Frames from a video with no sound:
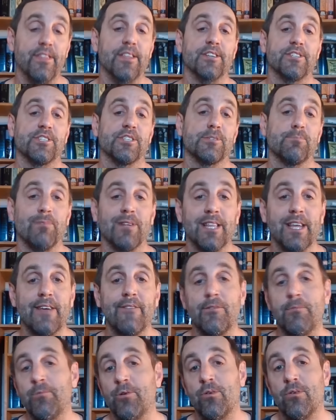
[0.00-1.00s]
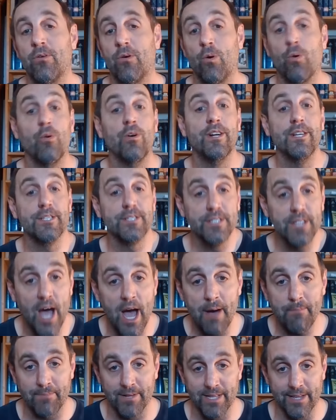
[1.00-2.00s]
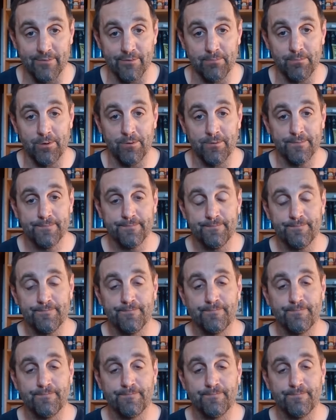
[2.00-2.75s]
this is believable or it is not believable.